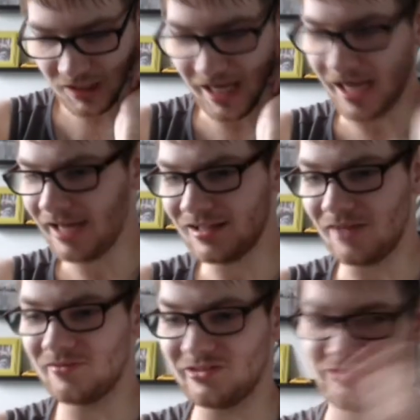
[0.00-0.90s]
I
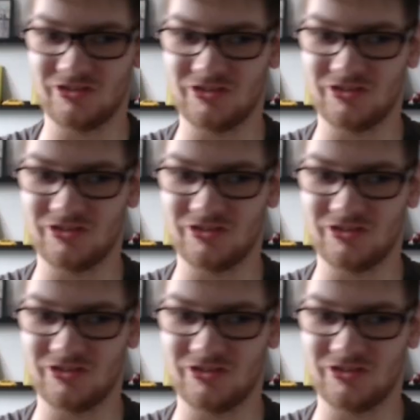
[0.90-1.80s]
love this show.
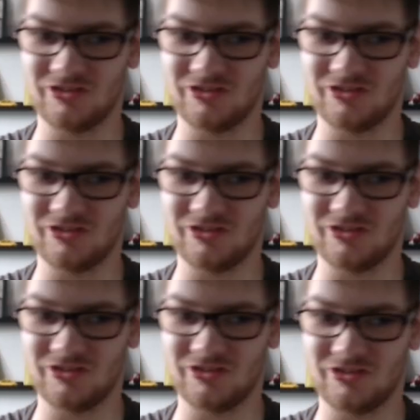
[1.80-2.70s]
Um,
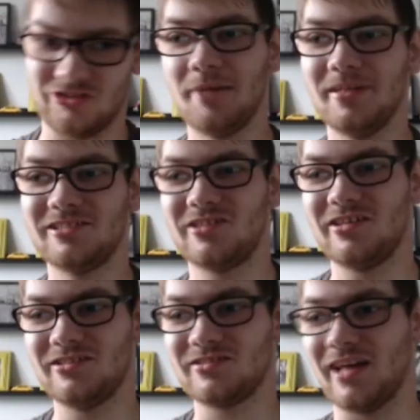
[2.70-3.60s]
Superman the animated
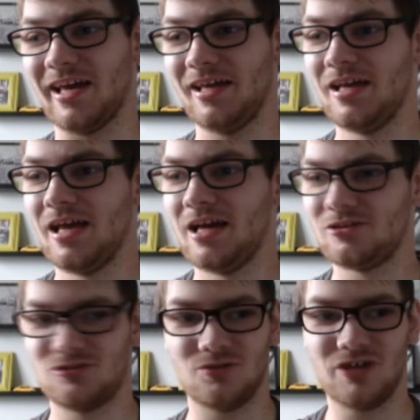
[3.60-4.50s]
series
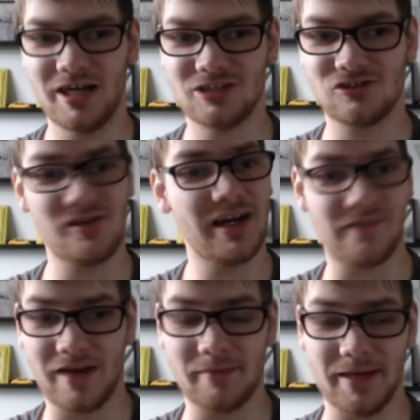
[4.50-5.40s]
should I should I
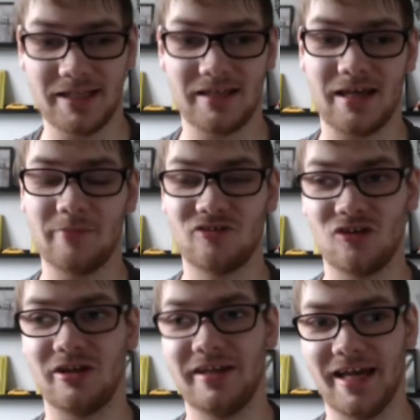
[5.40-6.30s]
recommend it?
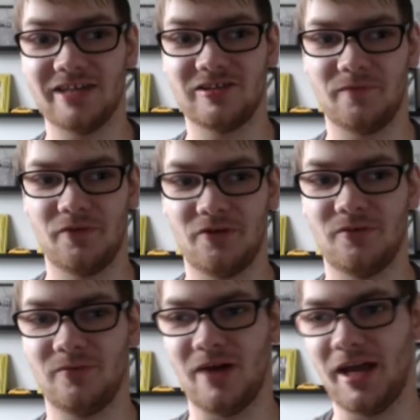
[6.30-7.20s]
Absolutely yes. If
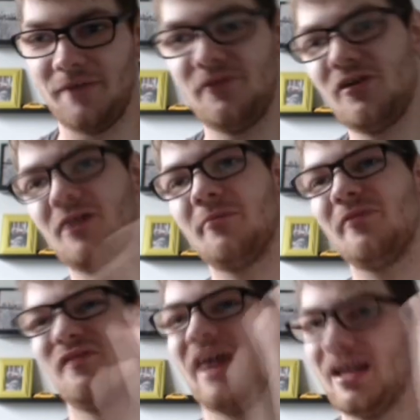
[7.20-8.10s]
you if you're
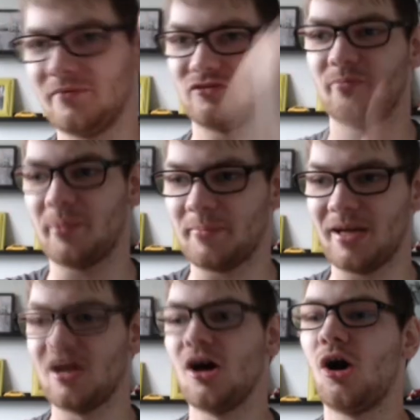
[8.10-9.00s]
a fan of
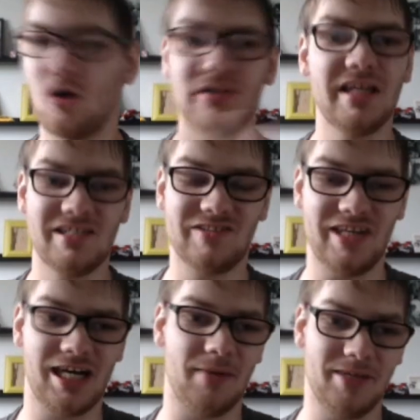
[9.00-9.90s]
Superman or DC
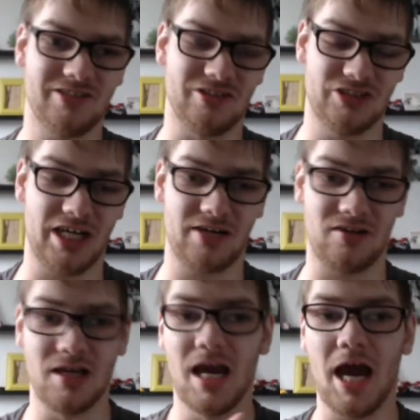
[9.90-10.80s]
comics in
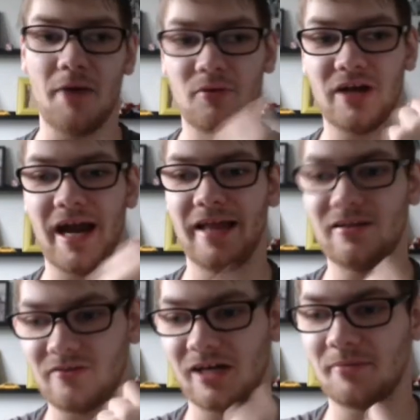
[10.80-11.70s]
general, I would highly
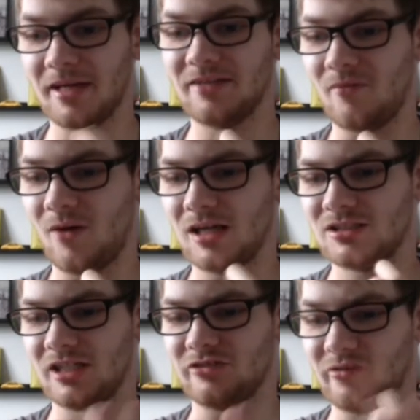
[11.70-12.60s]
recommend
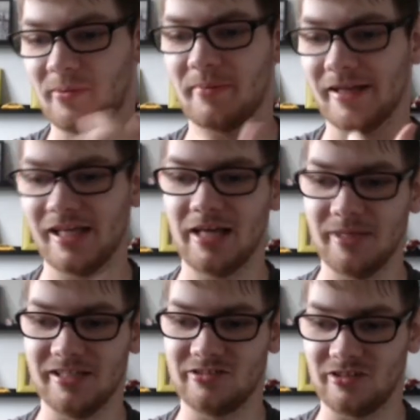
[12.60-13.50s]
watching Superman the
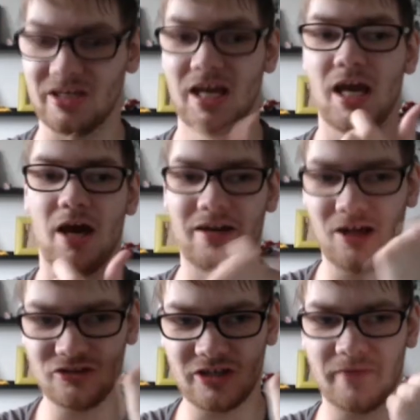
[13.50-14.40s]
animated series. And
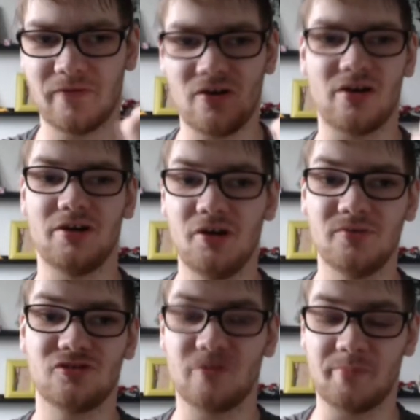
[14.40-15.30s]
also, if you are new
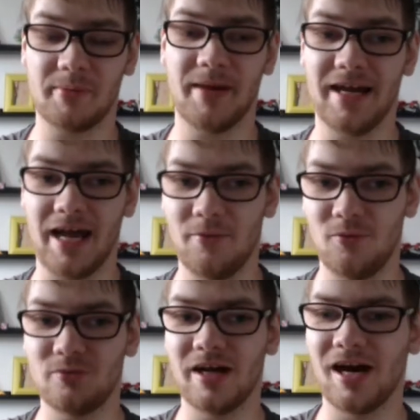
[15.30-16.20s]
to Superman, I
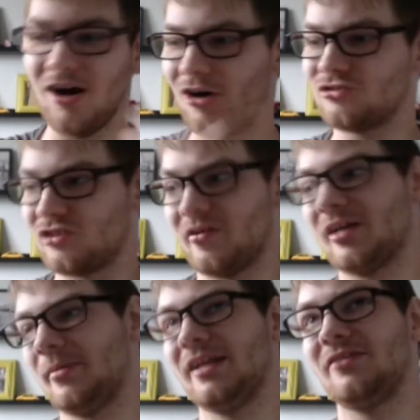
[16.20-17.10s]
would also
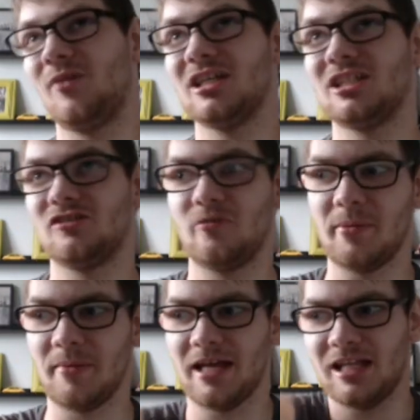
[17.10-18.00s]
recommend watching
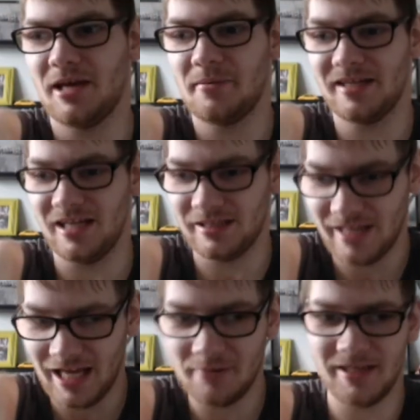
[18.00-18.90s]
Superman the, the
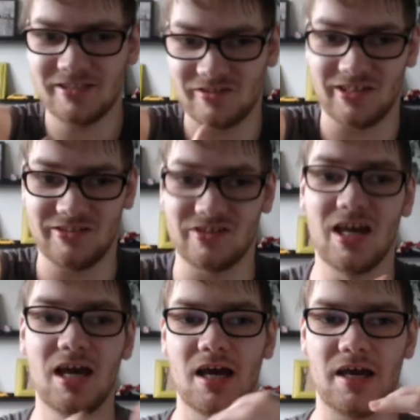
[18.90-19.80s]
animated series
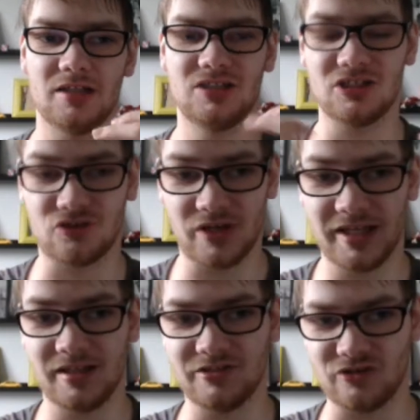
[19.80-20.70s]
uh, just to get
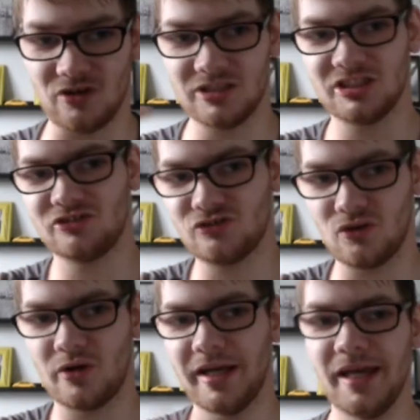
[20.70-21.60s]
his origin
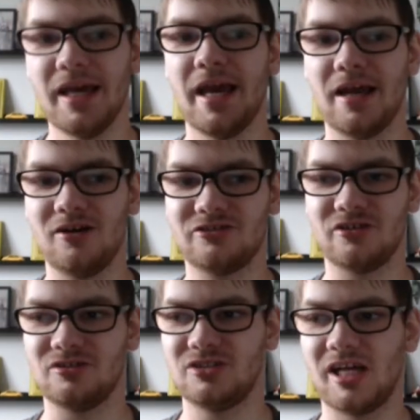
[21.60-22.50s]
story and
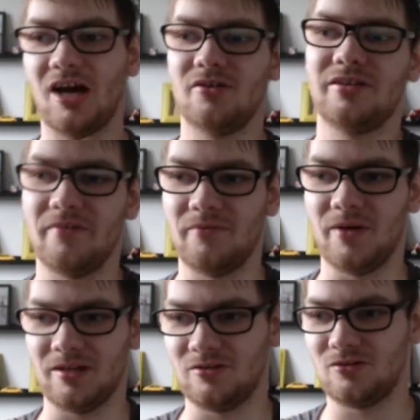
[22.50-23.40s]
also check out the
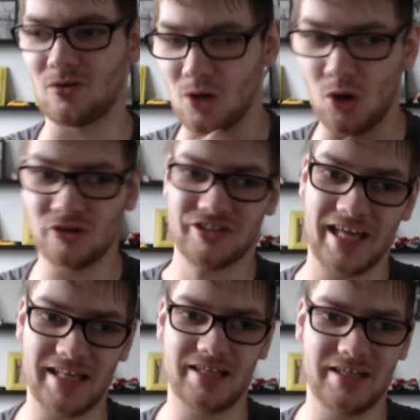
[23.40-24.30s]
uh, the, the, rogues
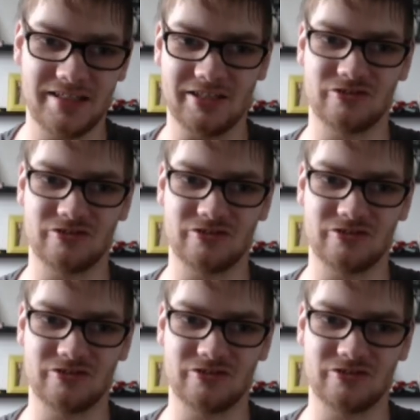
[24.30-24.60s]
gallery that